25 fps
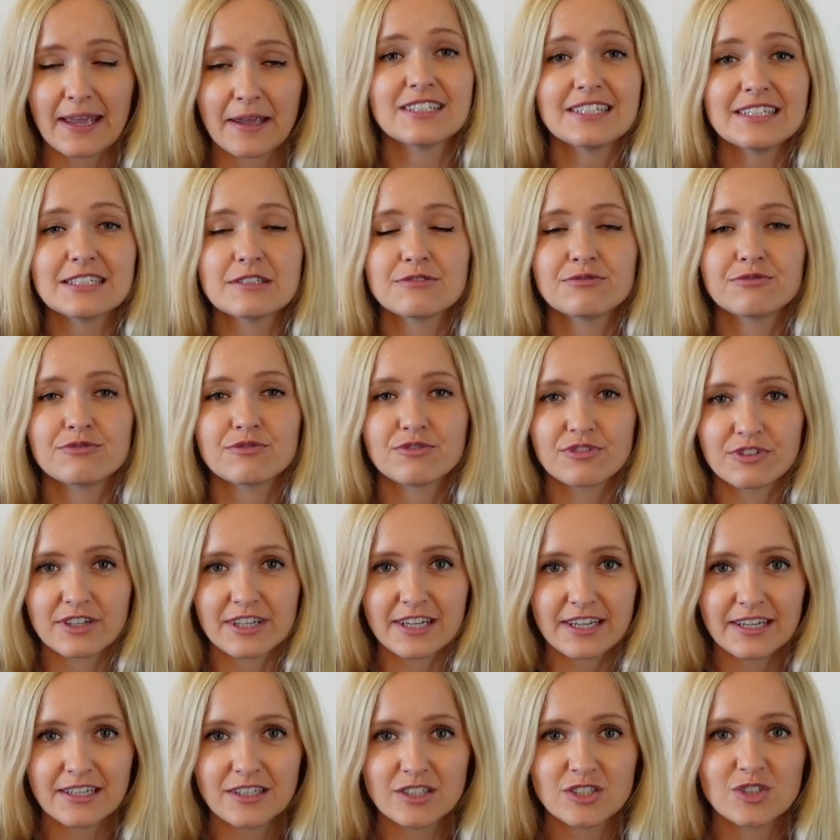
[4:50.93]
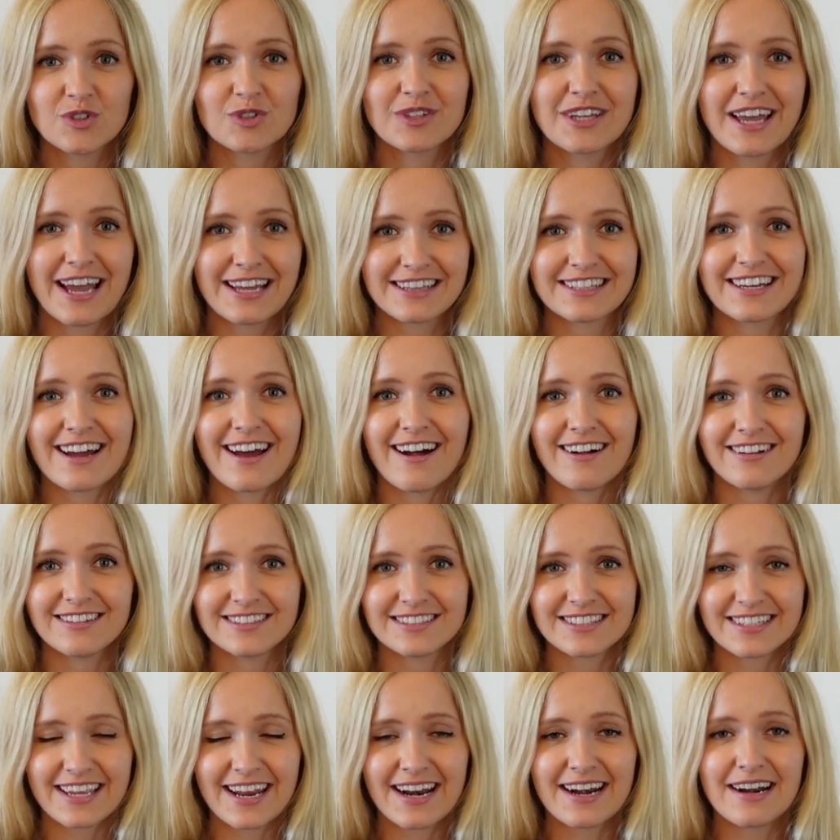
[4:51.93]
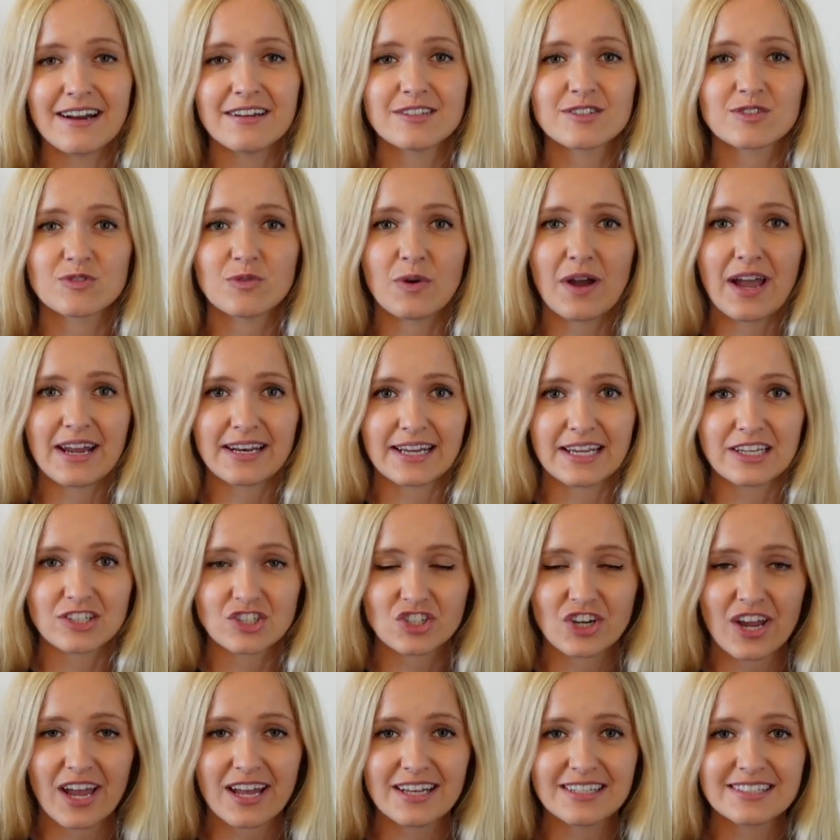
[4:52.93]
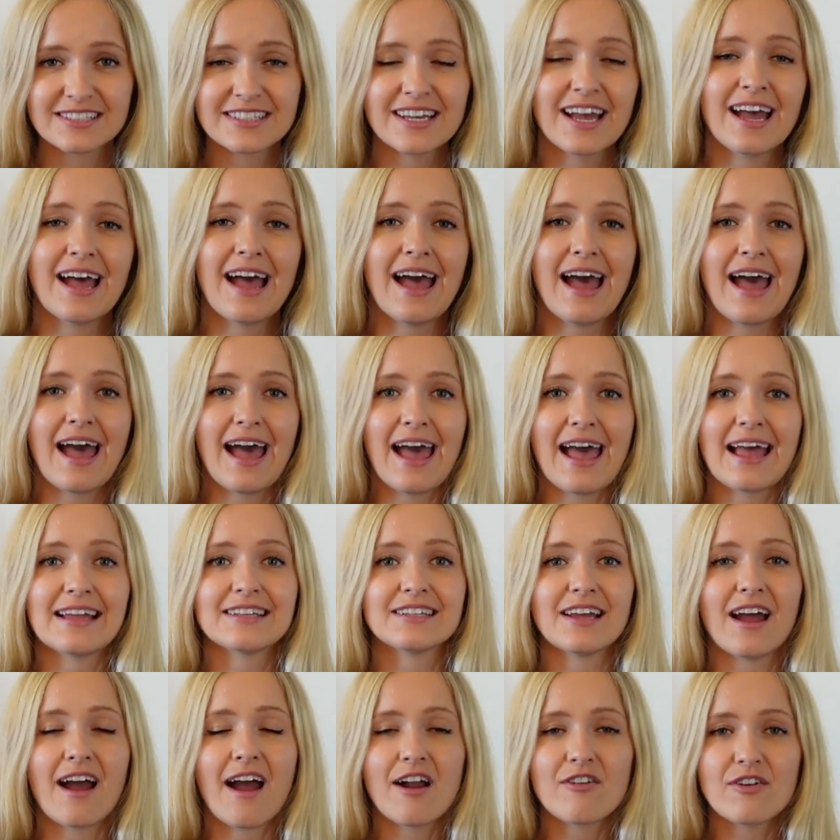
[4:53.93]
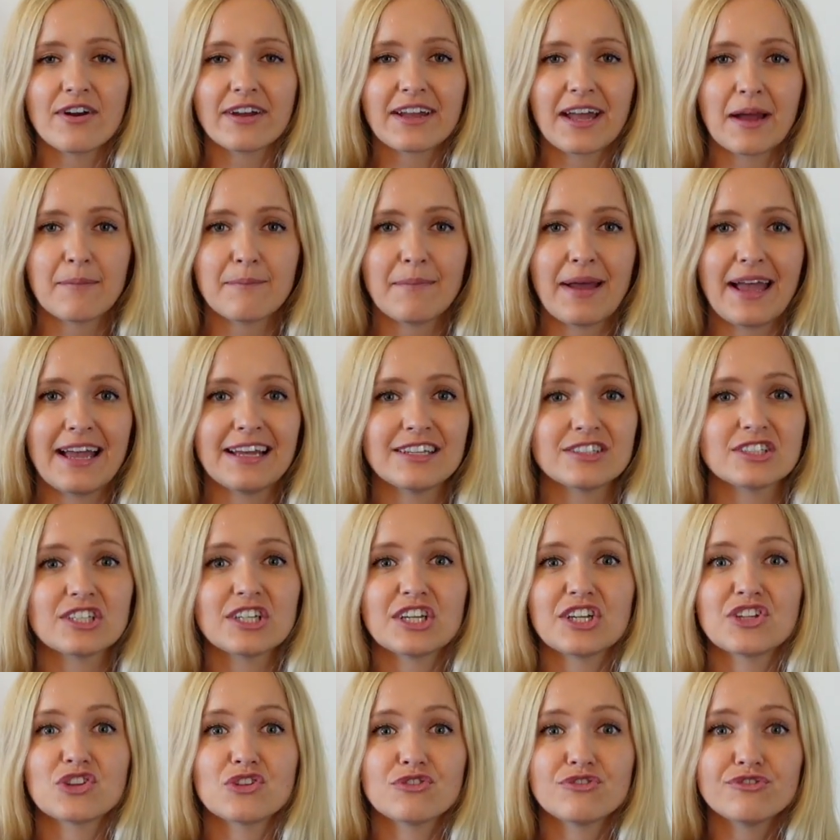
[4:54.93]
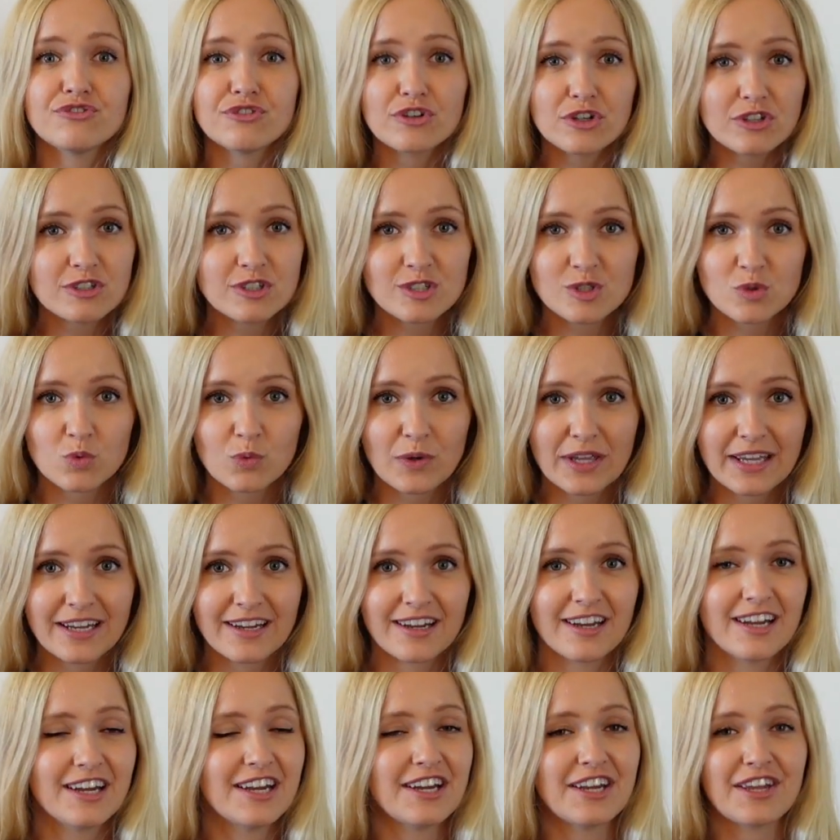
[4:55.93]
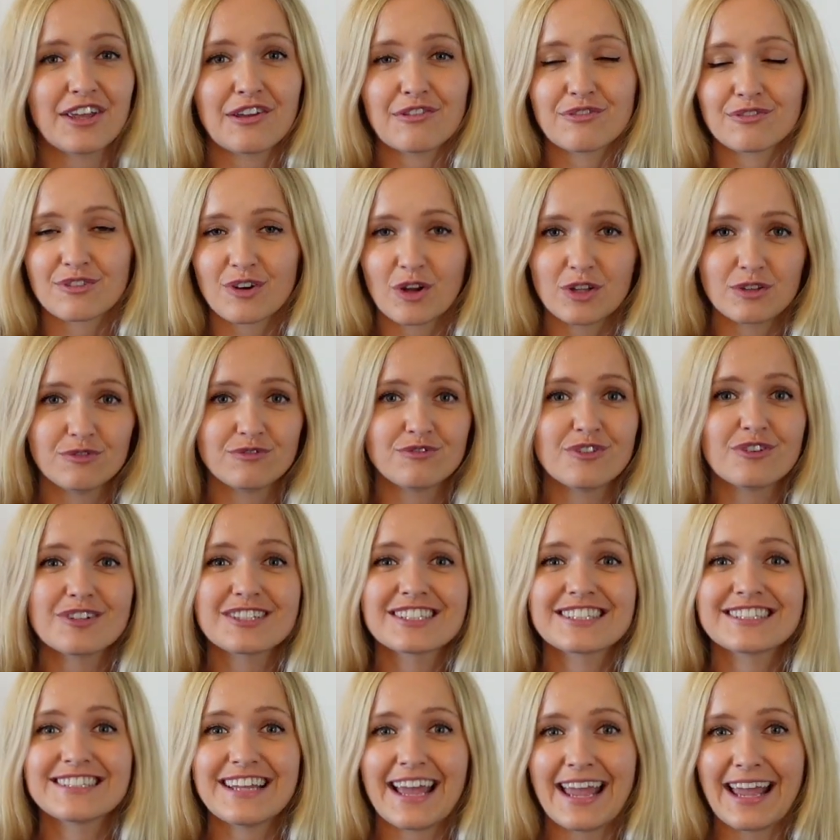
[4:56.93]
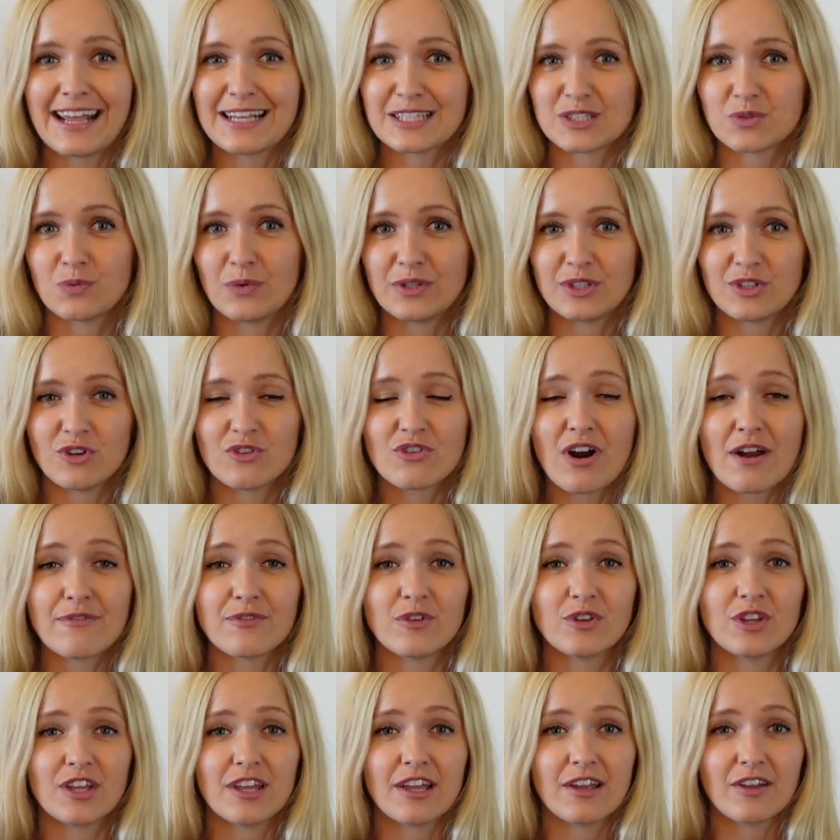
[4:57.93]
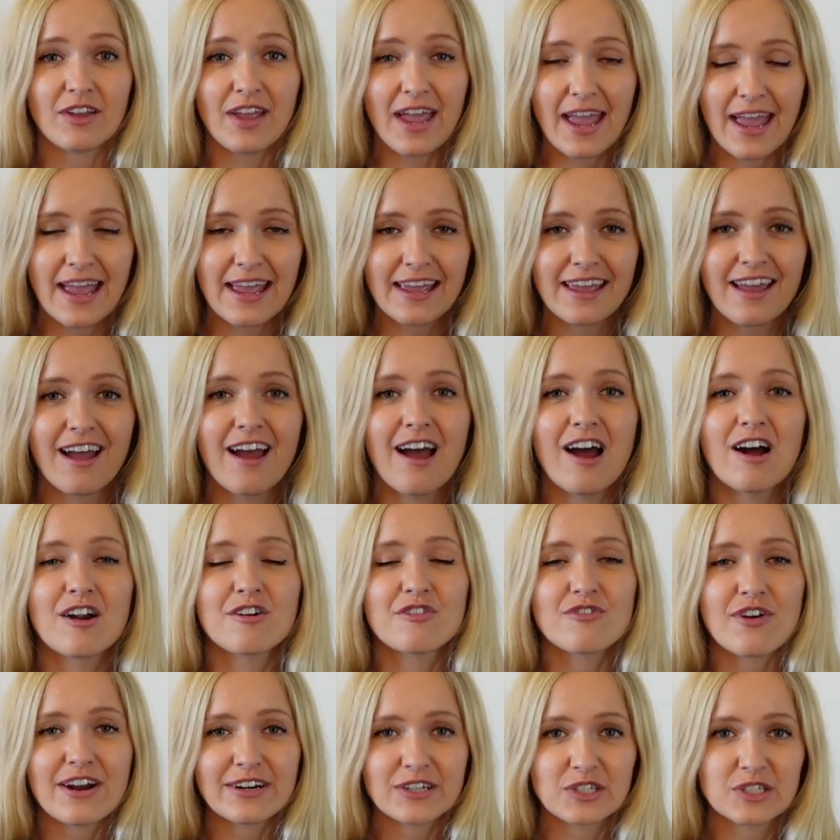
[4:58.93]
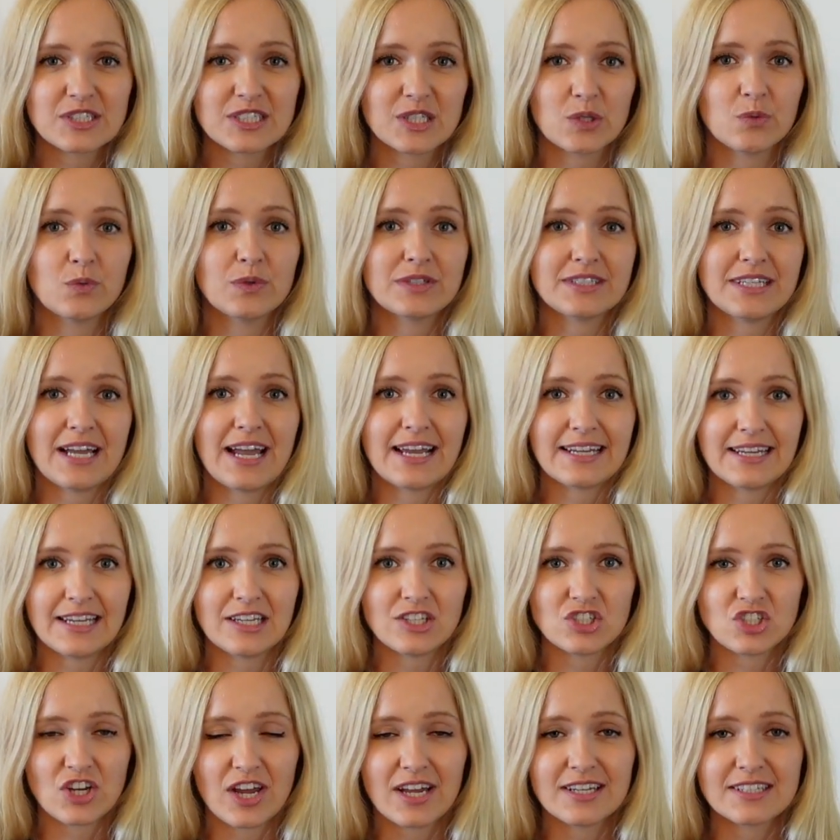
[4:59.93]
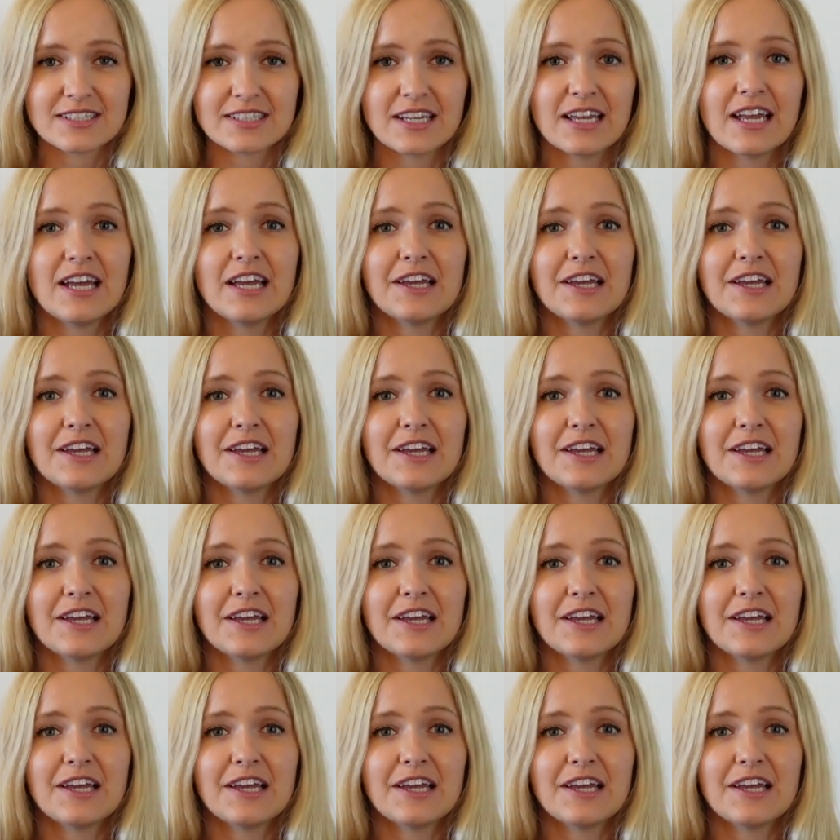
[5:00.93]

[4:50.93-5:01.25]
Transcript: It is free to get get healthcare through NHS, and I recommend in the first week, if not first days when you arrive to the UK, register with NHS.